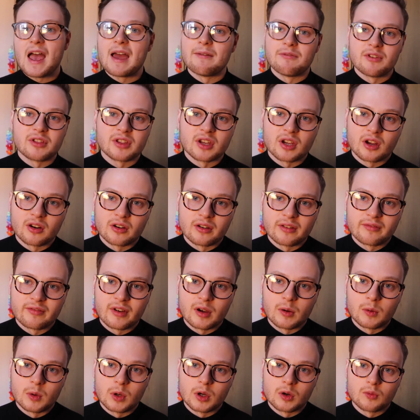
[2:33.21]
everything on your
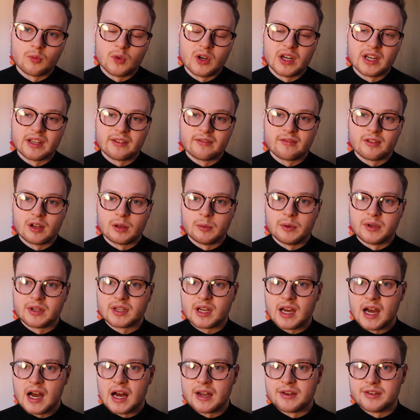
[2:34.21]
phone look really
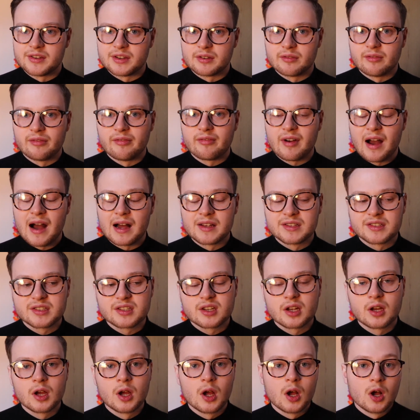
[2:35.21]
fluid and
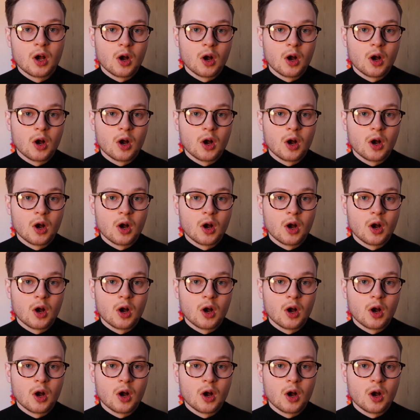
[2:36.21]
fast.